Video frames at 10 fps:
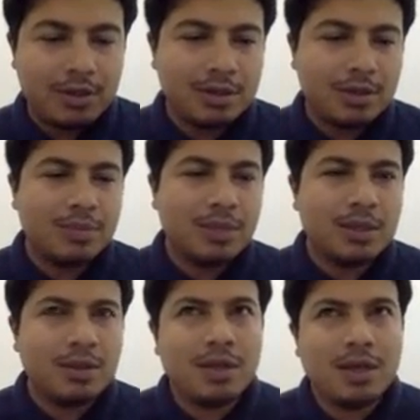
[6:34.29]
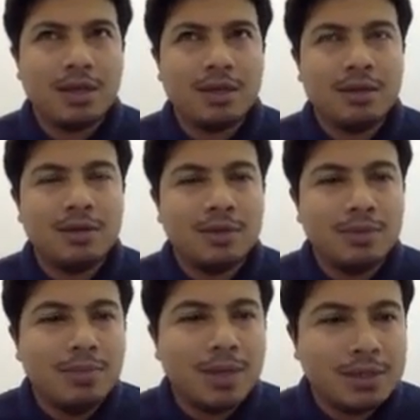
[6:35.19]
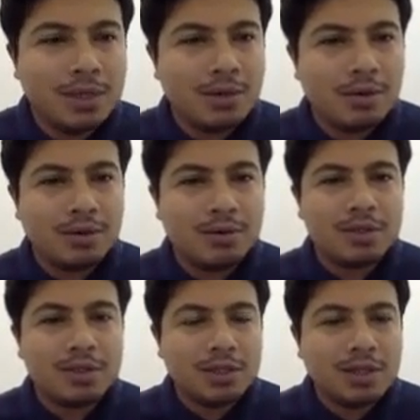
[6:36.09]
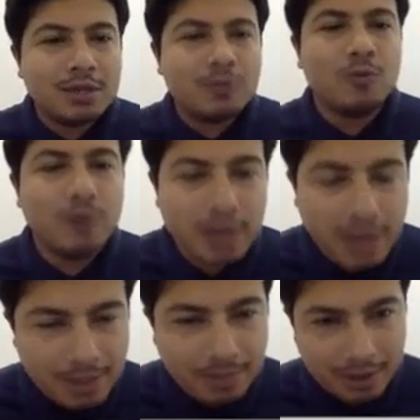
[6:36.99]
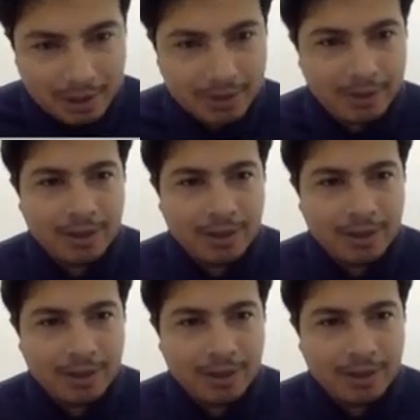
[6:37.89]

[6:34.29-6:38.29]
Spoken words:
something that you imagine or you suggest would happen,